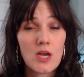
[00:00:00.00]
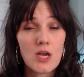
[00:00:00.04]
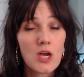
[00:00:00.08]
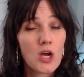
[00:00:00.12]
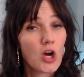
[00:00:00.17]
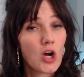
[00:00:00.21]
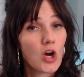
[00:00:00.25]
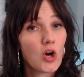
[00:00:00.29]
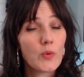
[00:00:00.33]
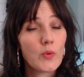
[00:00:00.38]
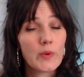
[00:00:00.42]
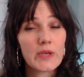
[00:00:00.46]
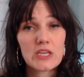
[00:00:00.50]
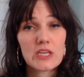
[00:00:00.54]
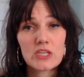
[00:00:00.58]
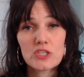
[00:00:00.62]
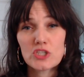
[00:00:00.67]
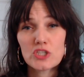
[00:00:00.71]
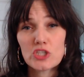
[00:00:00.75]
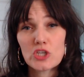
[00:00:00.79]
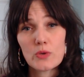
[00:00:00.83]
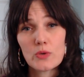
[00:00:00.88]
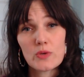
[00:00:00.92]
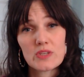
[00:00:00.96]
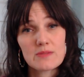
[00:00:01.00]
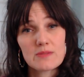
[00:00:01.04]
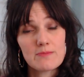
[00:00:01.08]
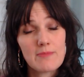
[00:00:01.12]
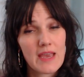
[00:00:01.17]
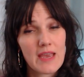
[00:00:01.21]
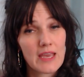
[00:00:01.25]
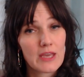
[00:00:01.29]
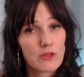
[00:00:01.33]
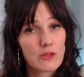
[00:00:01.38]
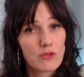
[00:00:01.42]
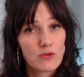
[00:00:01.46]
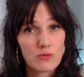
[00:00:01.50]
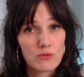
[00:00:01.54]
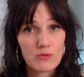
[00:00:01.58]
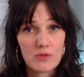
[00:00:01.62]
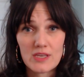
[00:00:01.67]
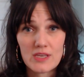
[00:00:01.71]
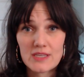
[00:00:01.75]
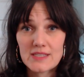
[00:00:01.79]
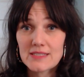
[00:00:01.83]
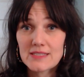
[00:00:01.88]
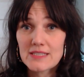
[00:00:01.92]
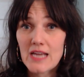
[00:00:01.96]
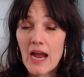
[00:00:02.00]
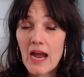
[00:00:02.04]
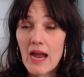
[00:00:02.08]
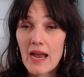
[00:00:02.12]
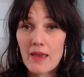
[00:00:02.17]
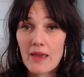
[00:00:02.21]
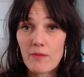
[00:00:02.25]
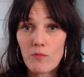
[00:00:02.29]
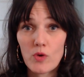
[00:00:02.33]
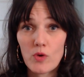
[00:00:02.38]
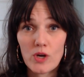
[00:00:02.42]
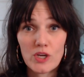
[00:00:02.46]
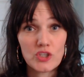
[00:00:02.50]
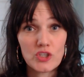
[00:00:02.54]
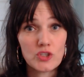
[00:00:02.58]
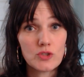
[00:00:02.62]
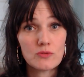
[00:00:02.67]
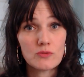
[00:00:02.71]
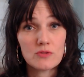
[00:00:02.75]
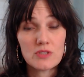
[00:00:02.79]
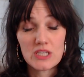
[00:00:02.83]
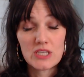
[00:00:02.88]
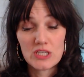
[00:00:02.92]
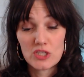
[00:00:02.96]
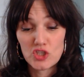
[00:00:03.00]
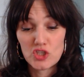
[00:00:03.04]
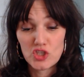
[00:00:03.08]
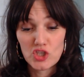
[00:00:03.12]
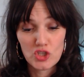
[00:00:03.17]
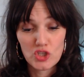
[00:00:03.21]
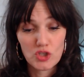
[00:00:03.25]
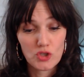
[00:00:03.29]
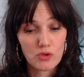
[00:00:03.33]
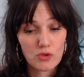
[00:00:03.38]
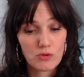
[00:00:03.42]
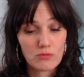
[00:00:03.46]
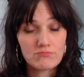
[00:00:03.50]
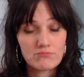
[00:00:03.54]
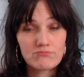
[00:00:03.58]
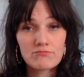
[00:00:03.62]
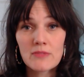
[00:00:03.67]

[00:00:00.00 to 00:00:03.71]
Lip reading: All we can do is make it through this time where you need to